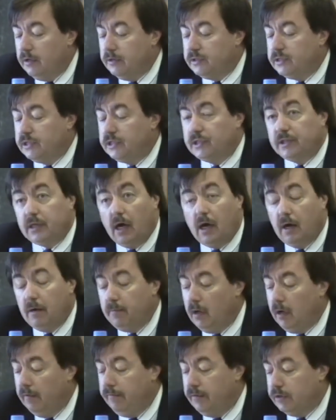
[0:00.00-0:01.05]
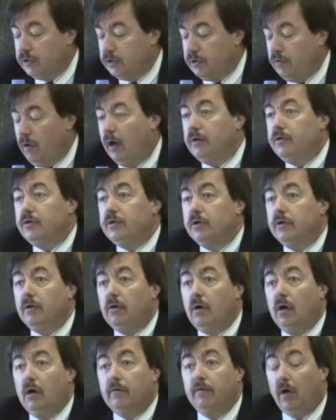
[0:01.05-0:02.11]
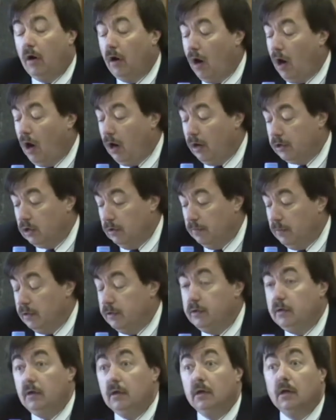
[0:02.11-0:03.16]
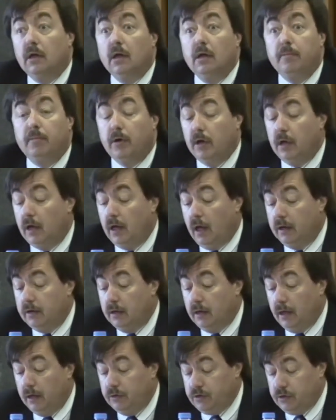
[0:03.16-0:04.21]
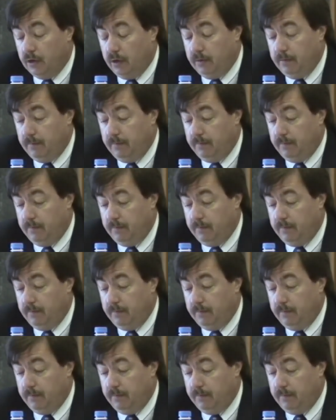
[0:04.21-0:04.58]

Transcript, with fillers: some of the structure of our argument in Liberty and Nature.